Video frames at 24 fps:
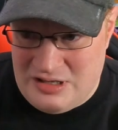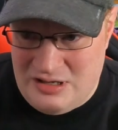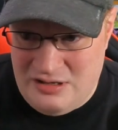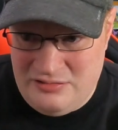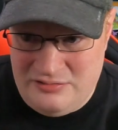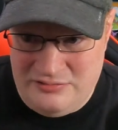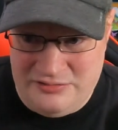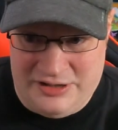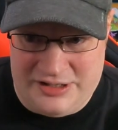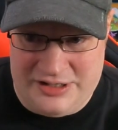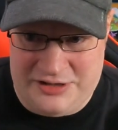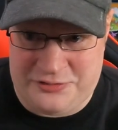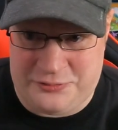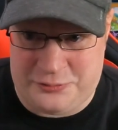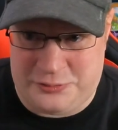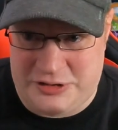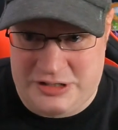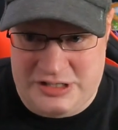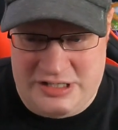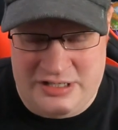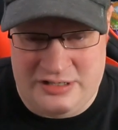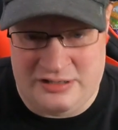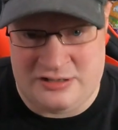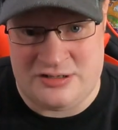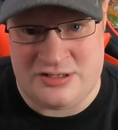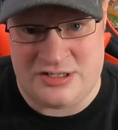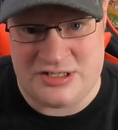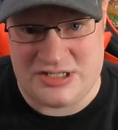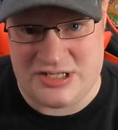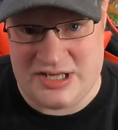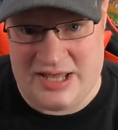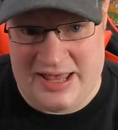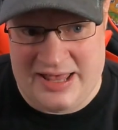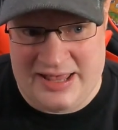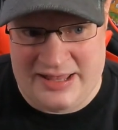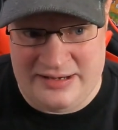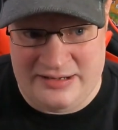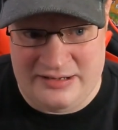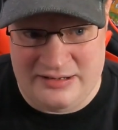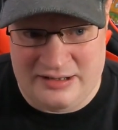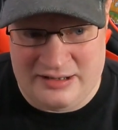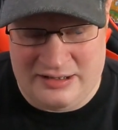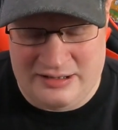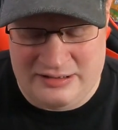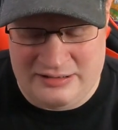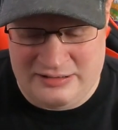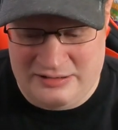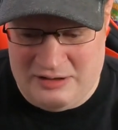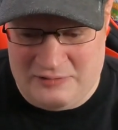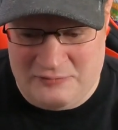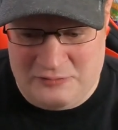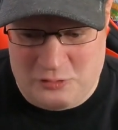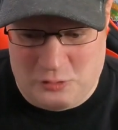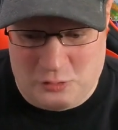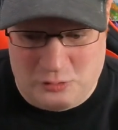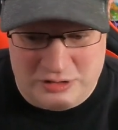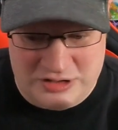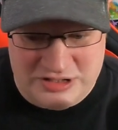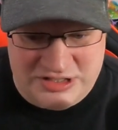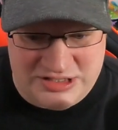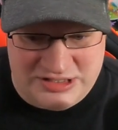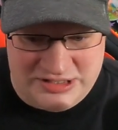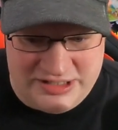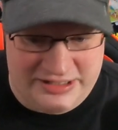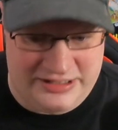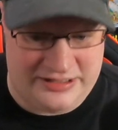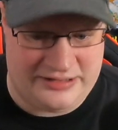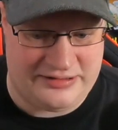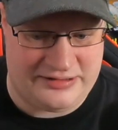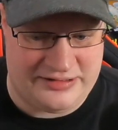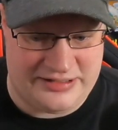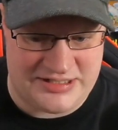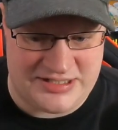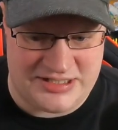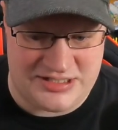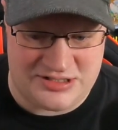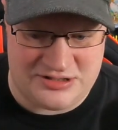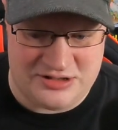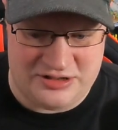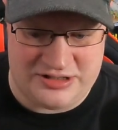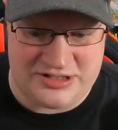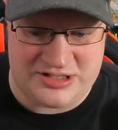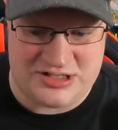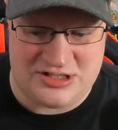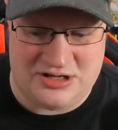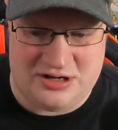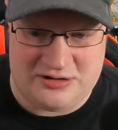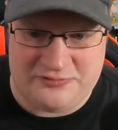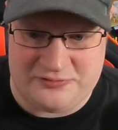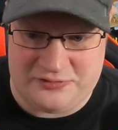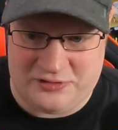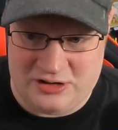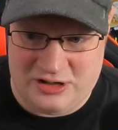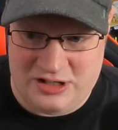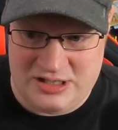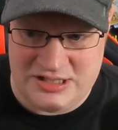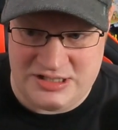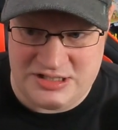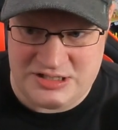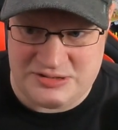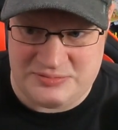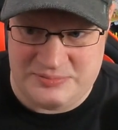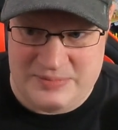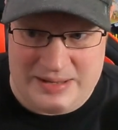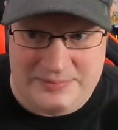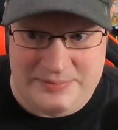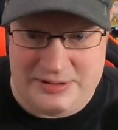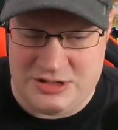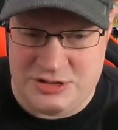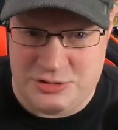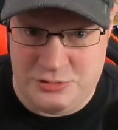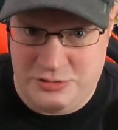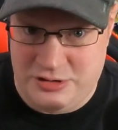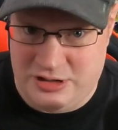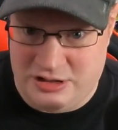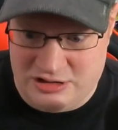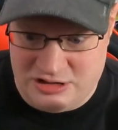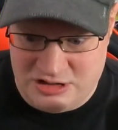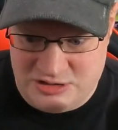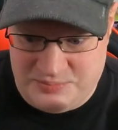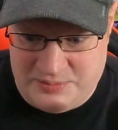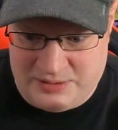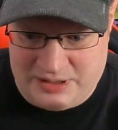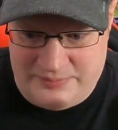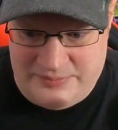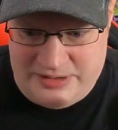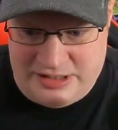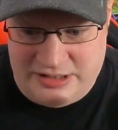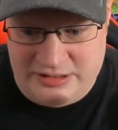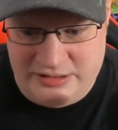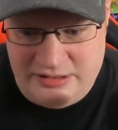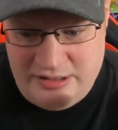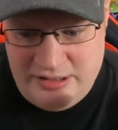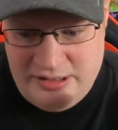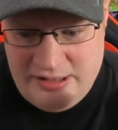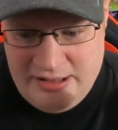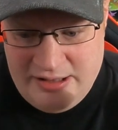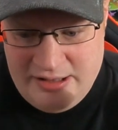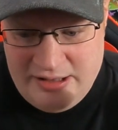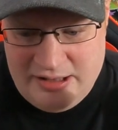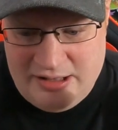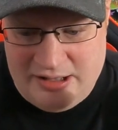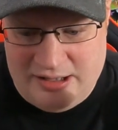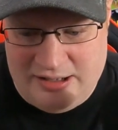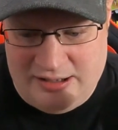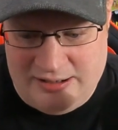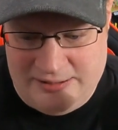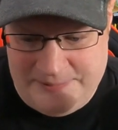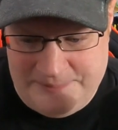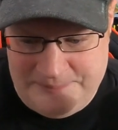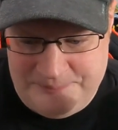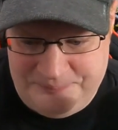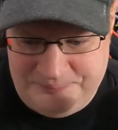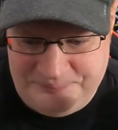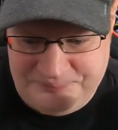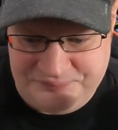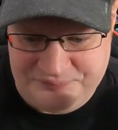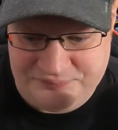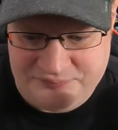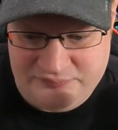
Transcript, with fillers: like three years, and uh, of course, like this is going to suck for us, maybe two years. But I mean, um,